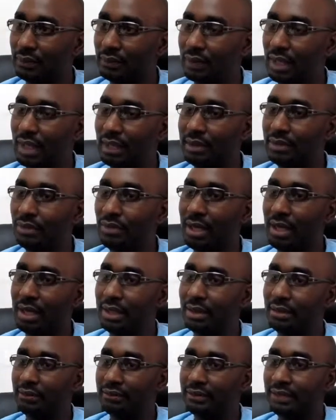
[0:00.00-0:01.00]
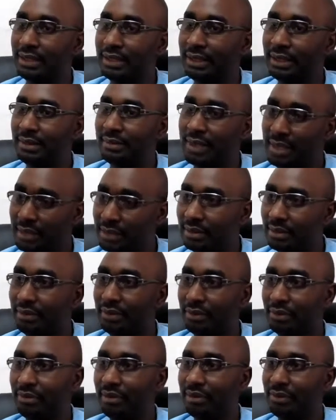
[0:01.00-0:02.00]
That is one of the major
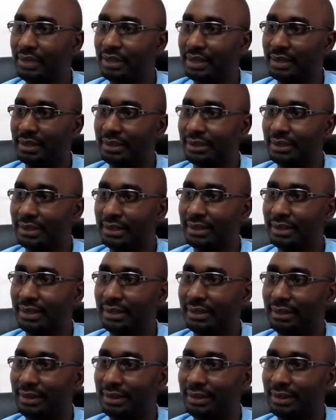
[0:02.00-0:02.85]
problems I can say.